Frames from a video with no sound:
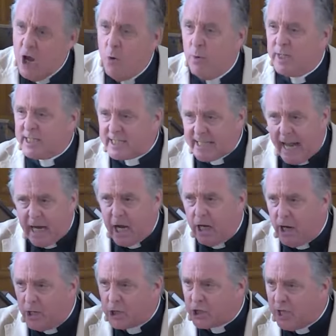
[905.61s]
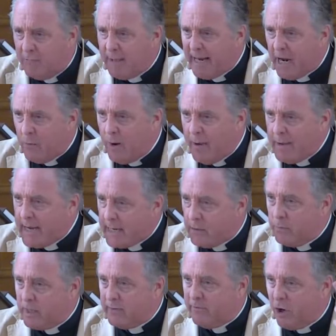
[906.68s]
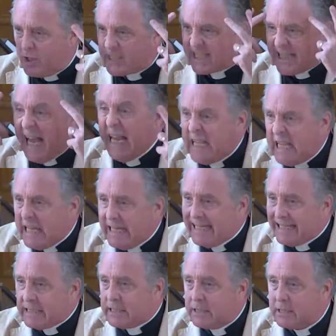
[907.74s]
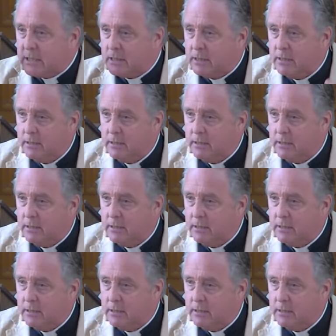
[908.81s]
we're psychological men and women. We've got psyches.